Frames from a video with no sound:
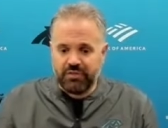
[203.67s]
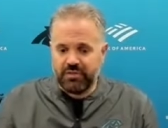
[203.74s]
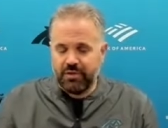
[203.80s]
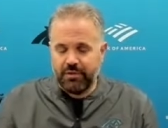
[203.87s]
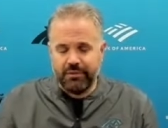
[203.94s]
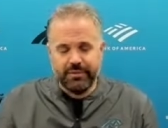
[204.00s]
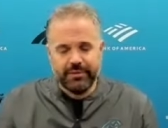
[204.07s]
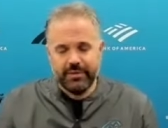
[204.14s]

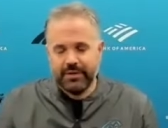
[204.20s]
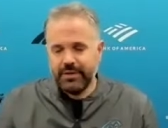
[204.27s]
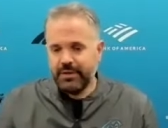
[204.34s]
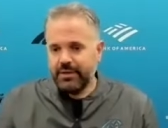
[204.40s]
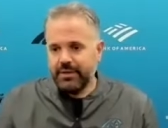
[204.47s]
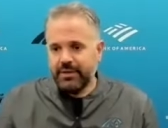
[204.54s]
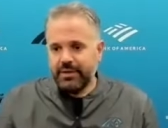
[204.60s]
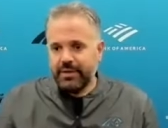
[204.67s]
So
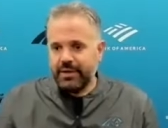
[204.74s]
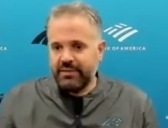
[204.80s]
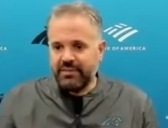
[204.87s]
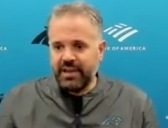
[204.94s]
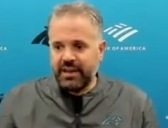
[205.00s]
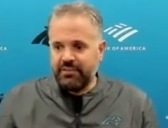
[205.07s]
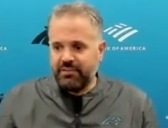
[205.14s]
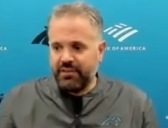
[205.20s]

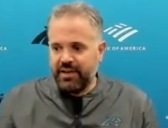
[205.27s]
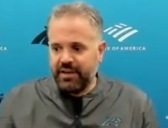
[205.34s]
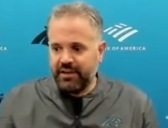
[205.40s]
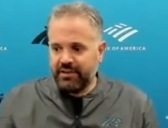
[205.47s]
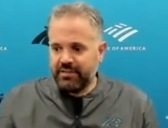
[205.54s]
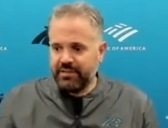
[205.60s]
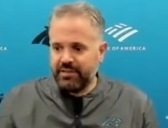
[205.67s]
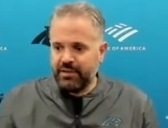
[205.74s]
instead of,
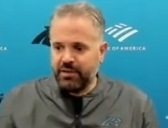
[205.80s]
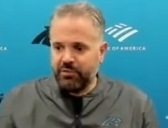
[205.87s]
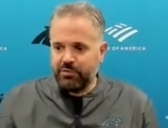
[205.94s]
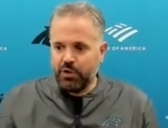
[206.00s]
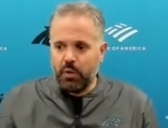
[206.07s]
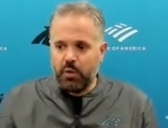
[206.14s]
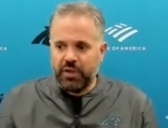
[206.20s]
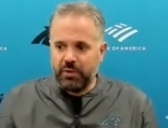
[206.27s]
you know,
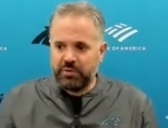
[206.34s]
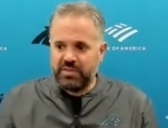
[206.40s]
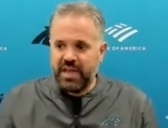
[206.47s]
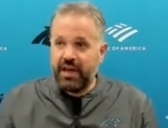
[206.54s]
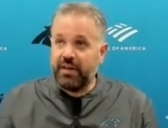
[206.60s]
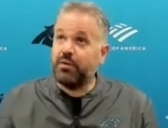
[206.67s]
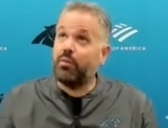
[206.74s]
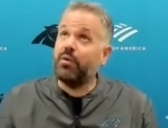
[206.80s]
knowing that it was
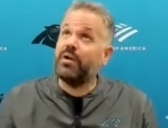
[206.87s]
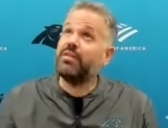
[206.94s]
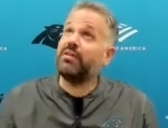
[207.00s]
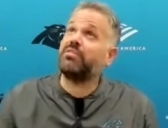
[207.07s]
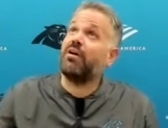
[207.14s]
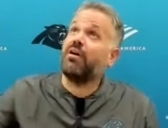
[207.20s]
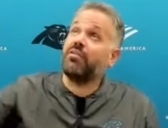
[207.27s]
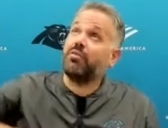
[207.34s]
down to one,
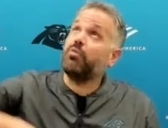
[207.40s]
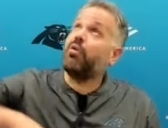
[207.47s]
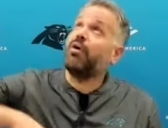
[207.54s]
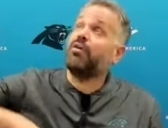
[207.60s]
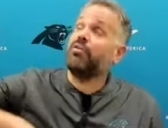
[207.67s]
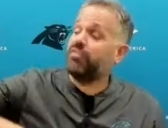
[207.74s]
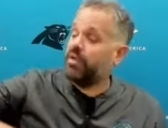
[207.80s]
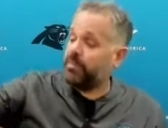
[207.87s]
sorry, the
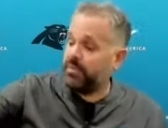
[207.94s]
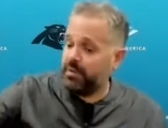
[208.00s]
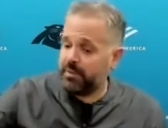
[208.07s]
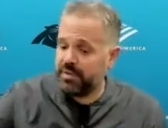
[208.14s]
water truck,